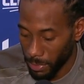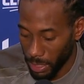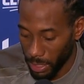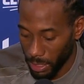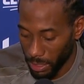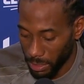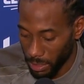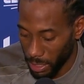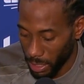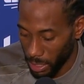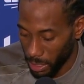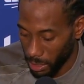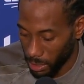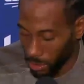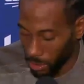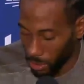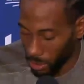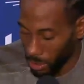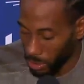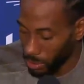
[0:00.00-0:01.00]
Like I said,
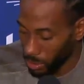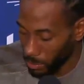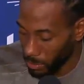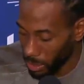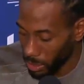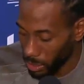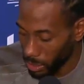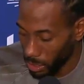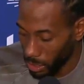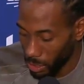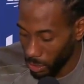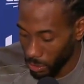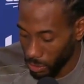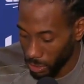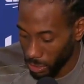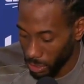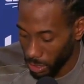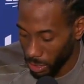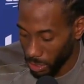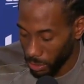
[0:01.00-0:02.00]
it's only so much the
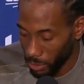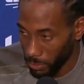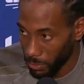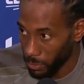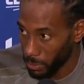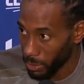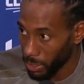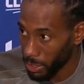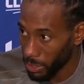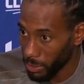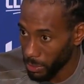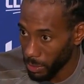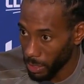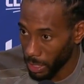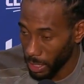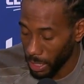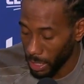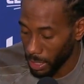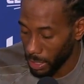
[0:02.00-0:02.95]
coaches could do for you.